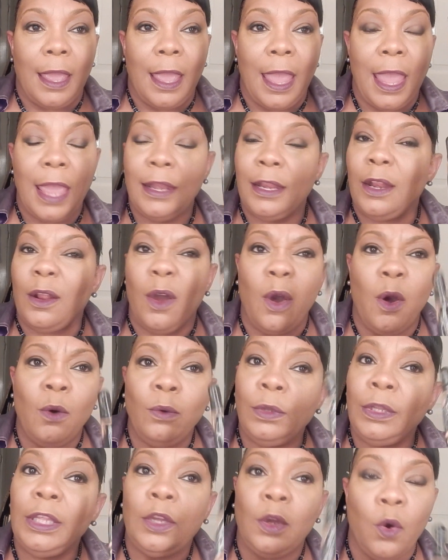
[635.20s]
And it
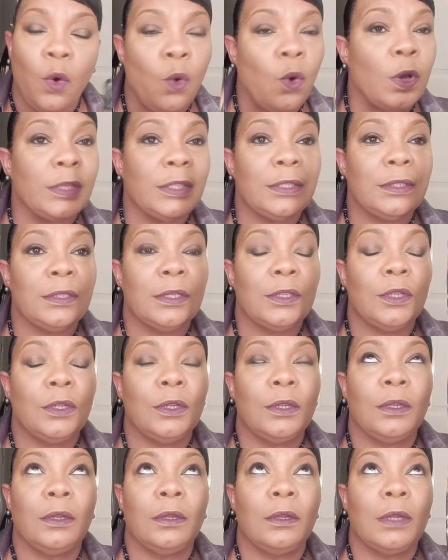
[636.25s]
only costs,
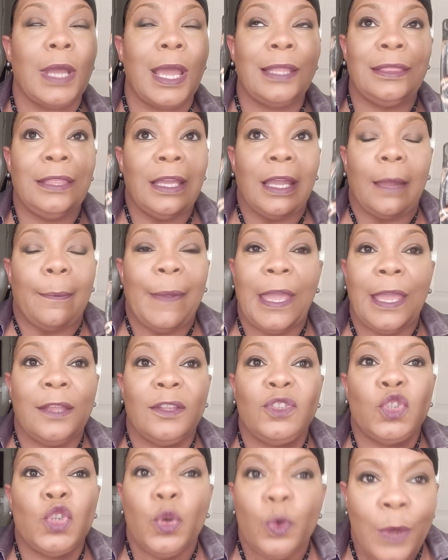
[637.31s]
I think I
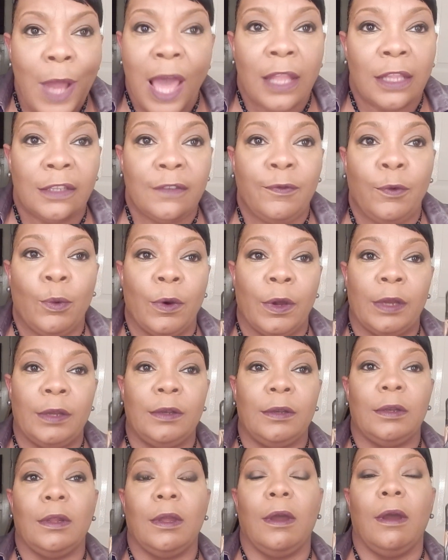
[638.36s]
paid $2 for it.
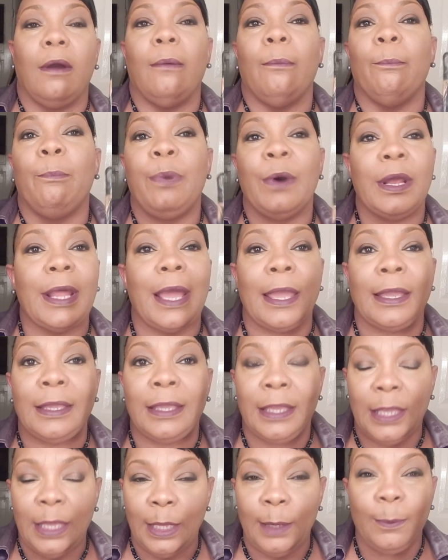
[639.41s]
But I
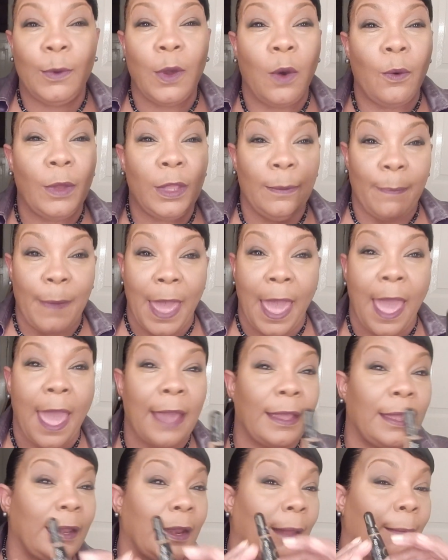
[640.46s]
keep going
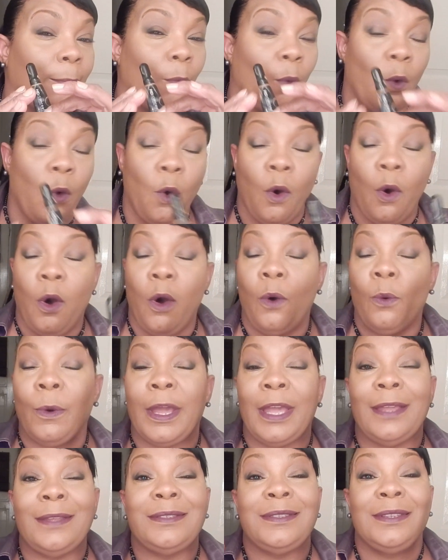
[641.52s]
back and I'm
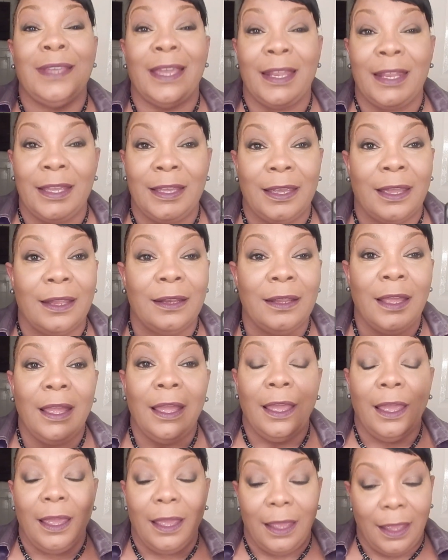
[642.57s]
always getting it.
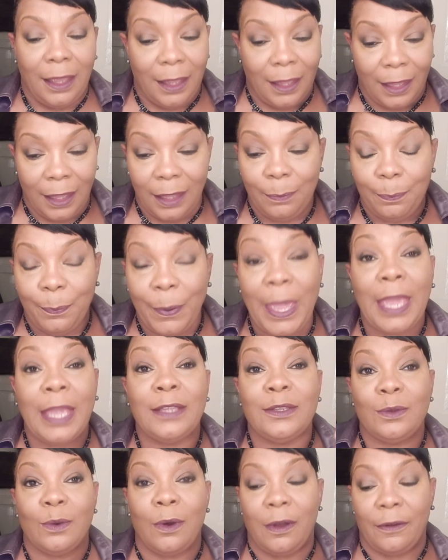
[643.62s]
It
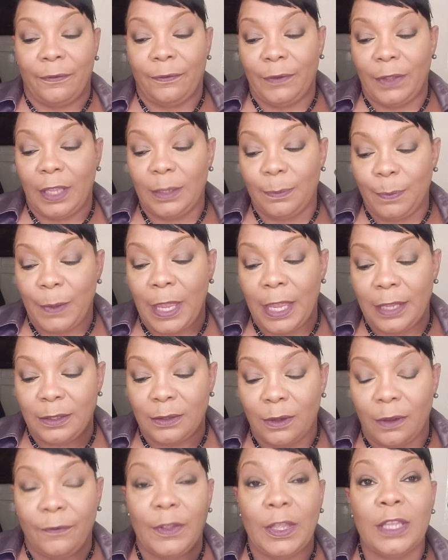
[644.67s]
pays off. It pays
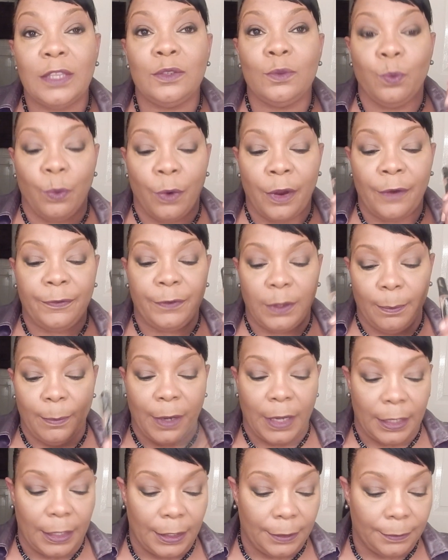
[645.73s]
off. It's worth the
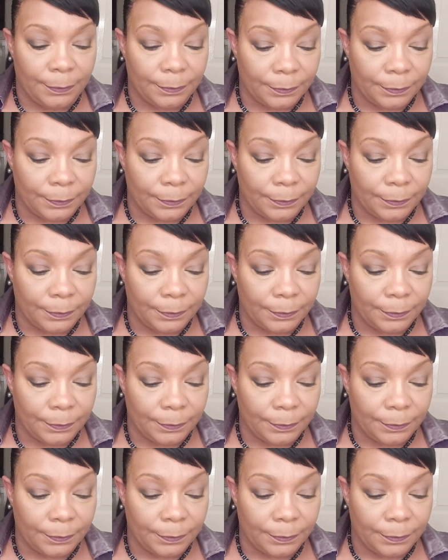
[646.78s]
money.